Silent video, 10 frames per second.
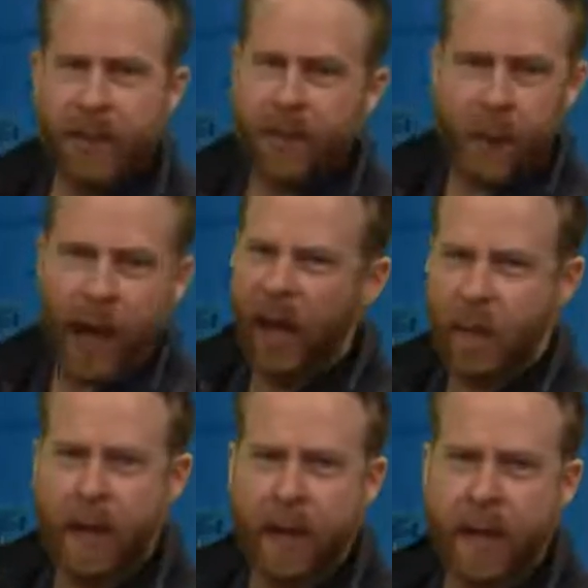There's no
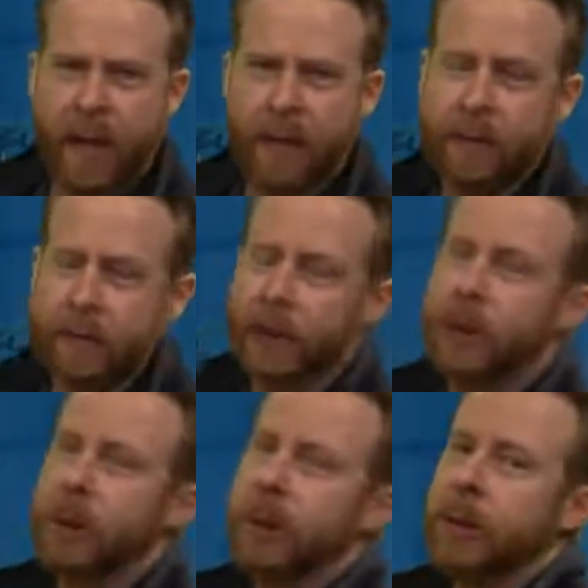alphabet on here.
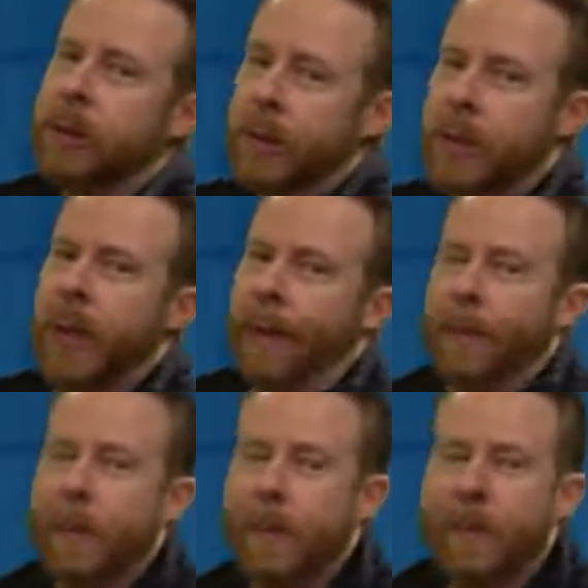Okay.
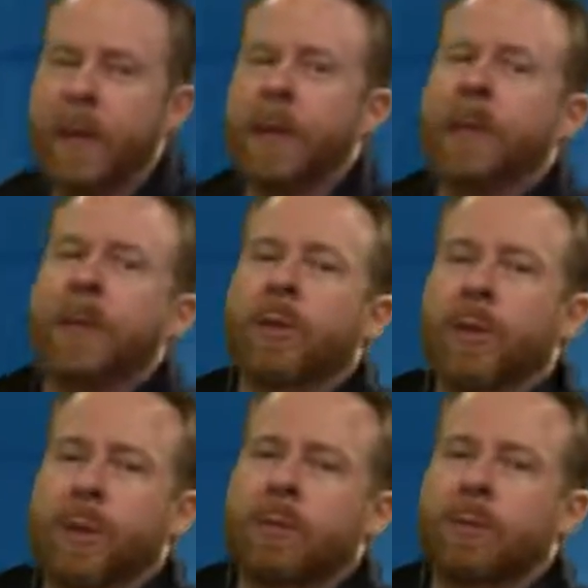
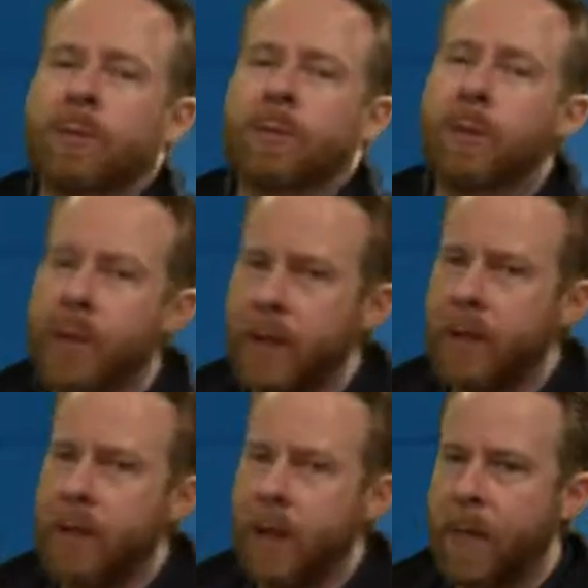So, we're going
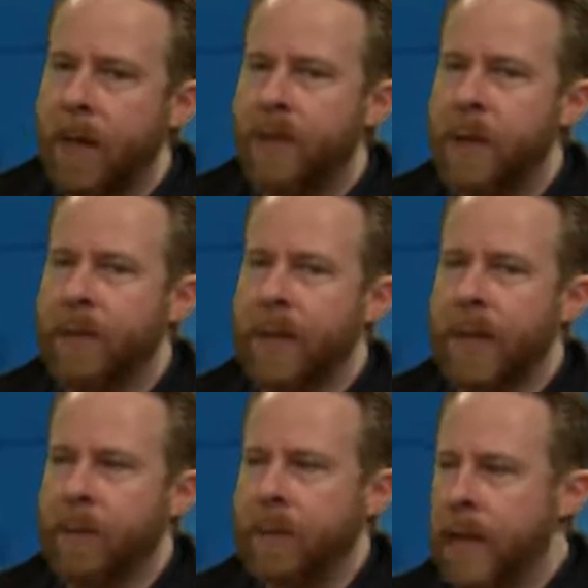to talk about a few different
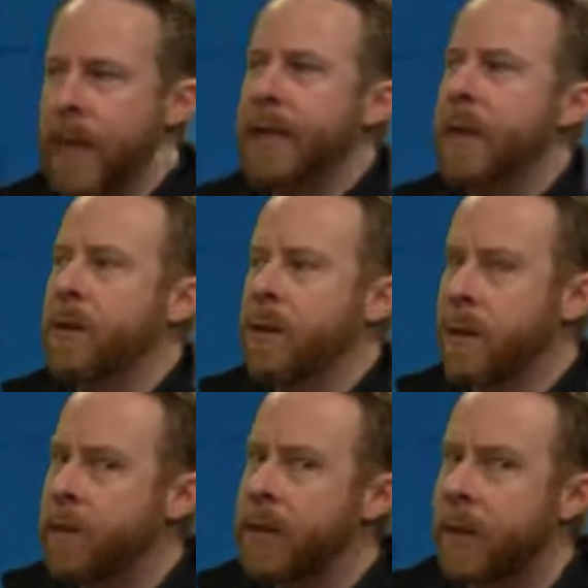animals. Now,
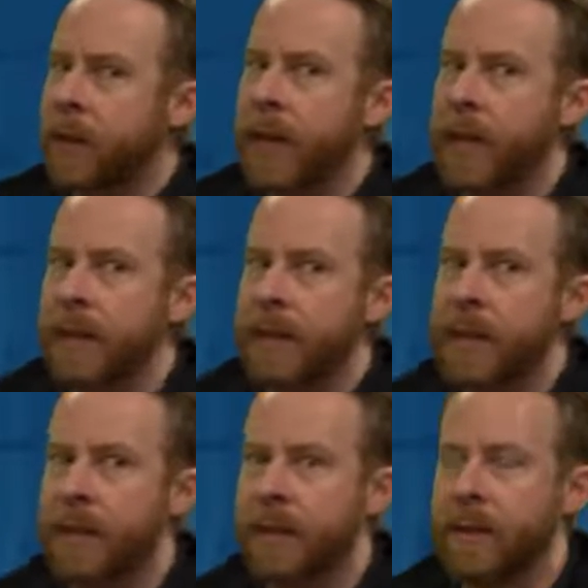normally our
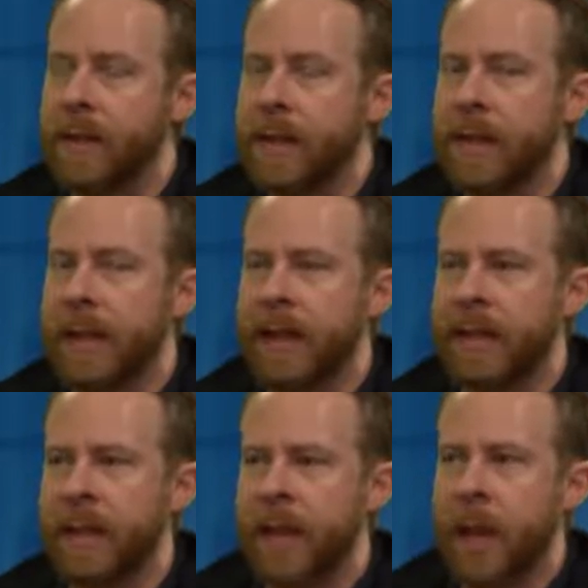ABCs under the sea
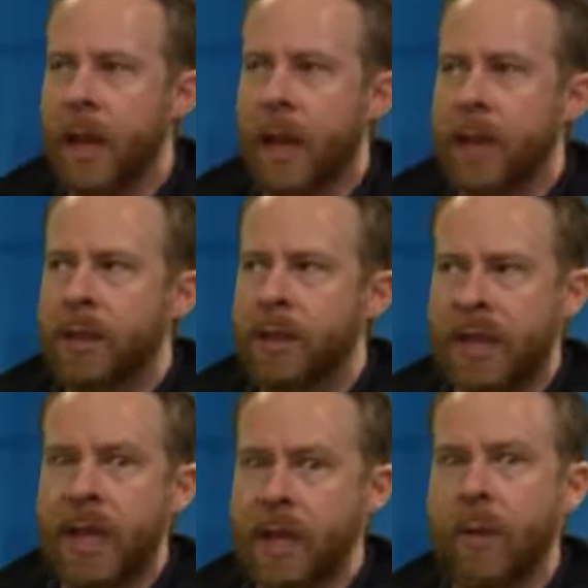class just
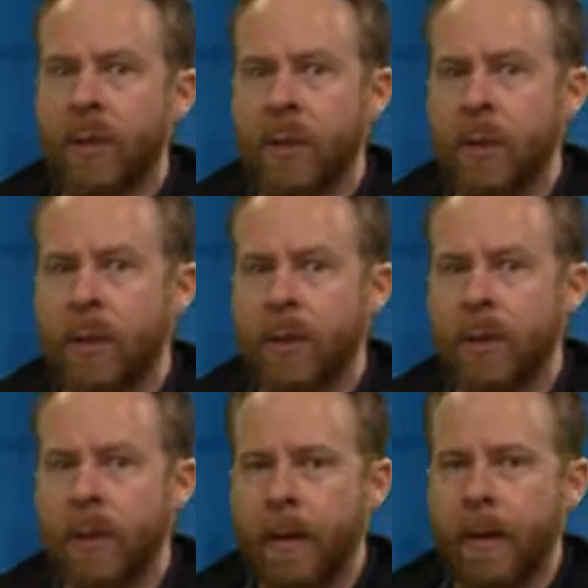kind of goes in
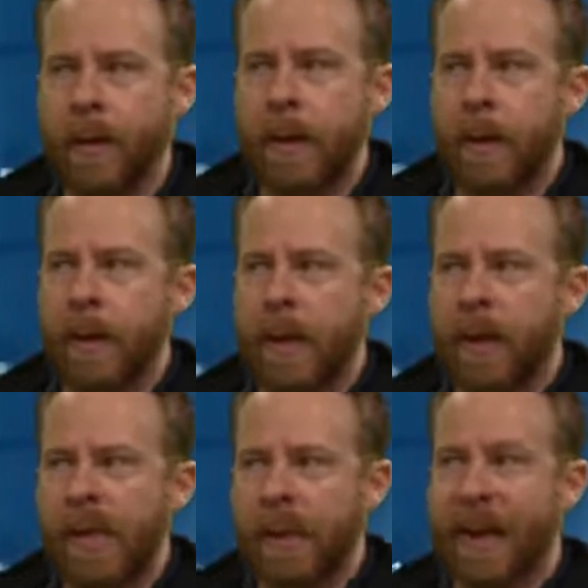order.
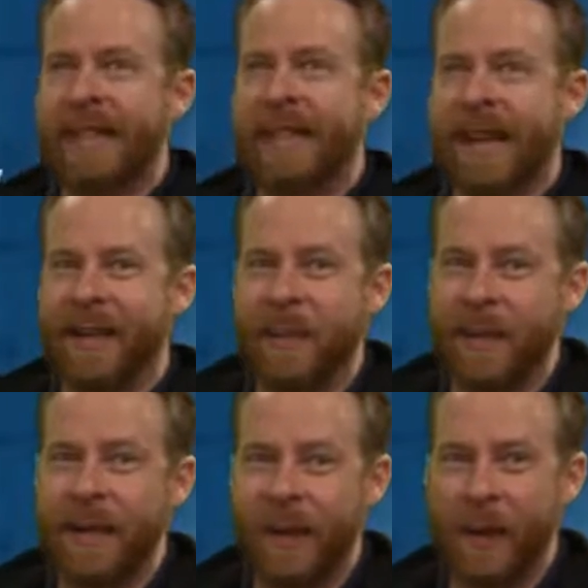But I decided we'd
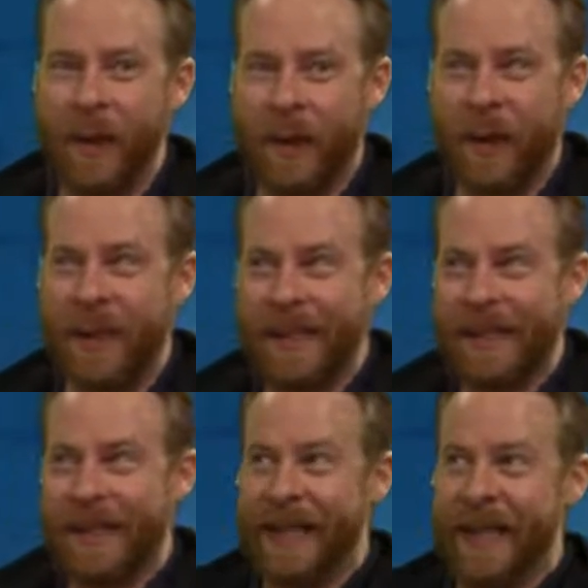be a little
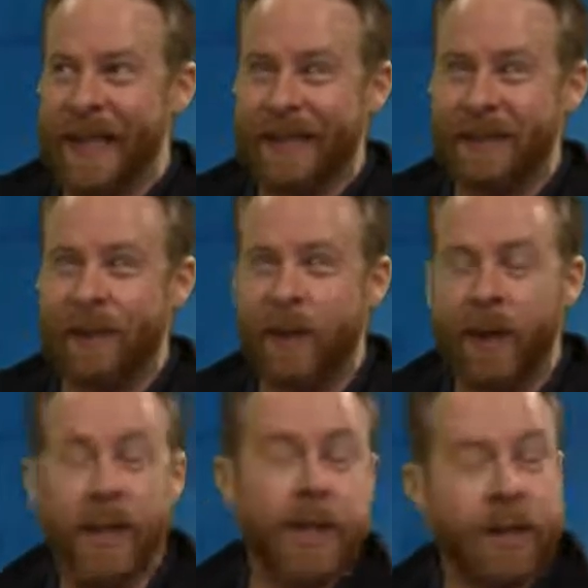crazy today and have some
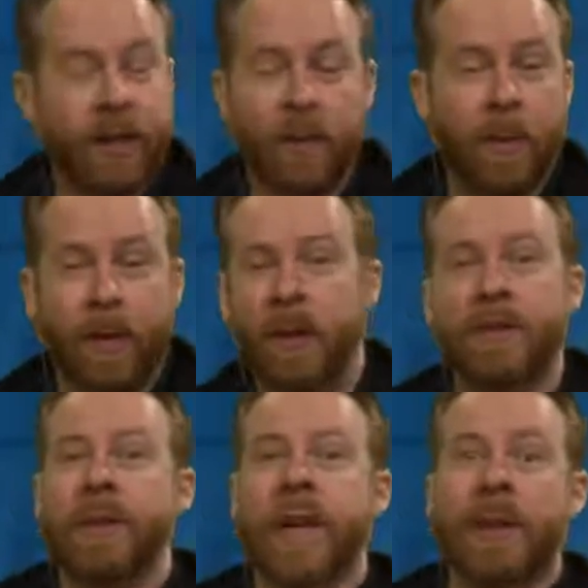fun and jump all
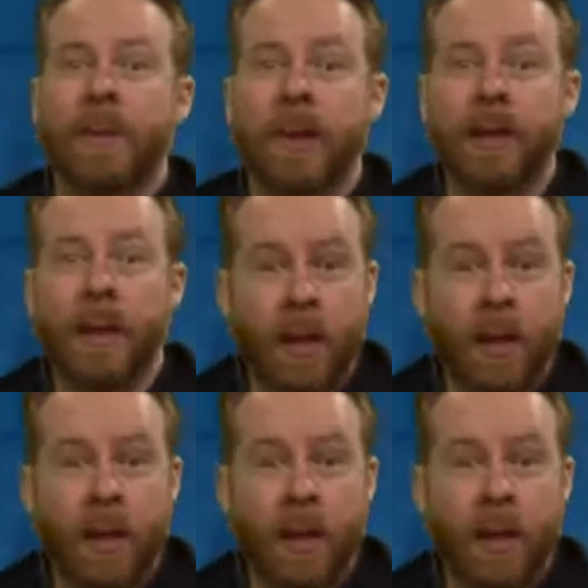over the alphabet.